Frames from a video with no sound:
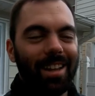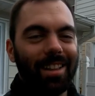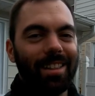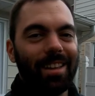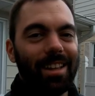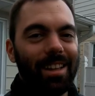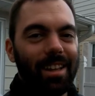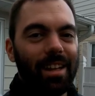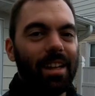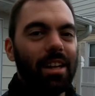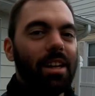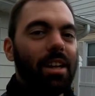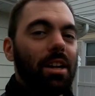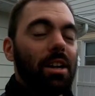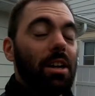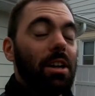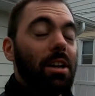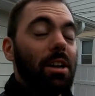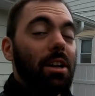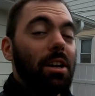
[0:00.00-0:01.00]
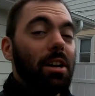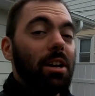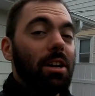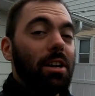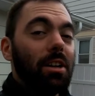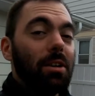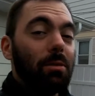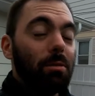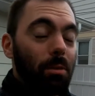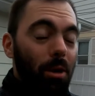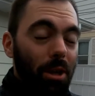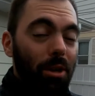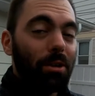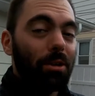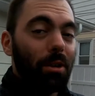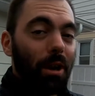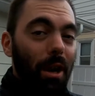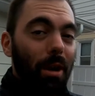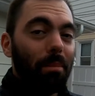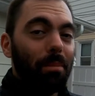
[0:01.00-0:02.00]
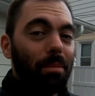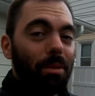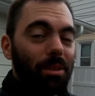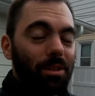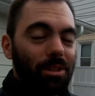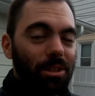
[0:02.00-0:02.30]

and the runner-up